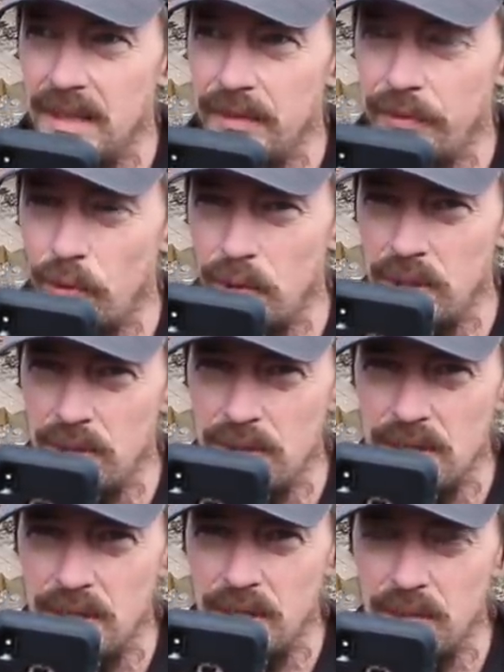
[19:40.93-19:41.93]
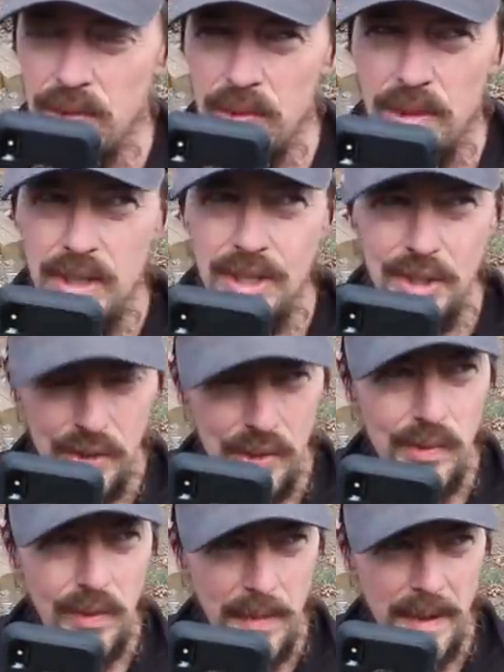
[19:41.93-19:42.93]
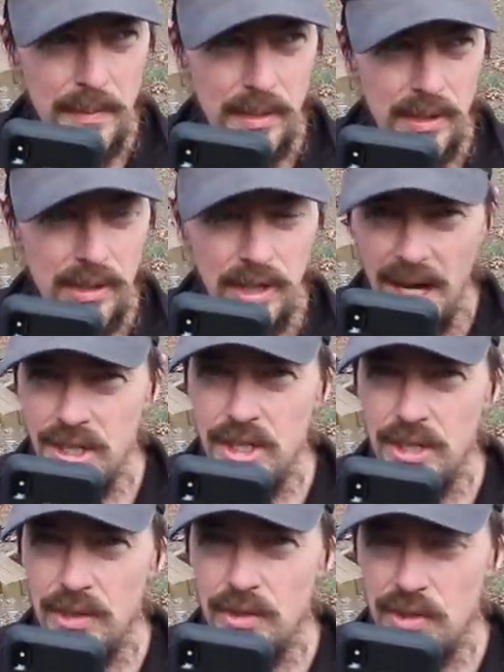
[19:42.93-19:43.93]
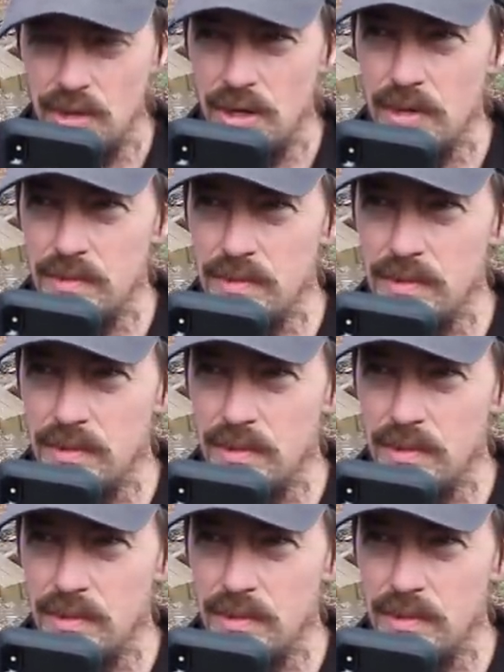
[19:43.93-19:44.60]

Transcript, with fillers: four years ago, do you remember crashing your drone?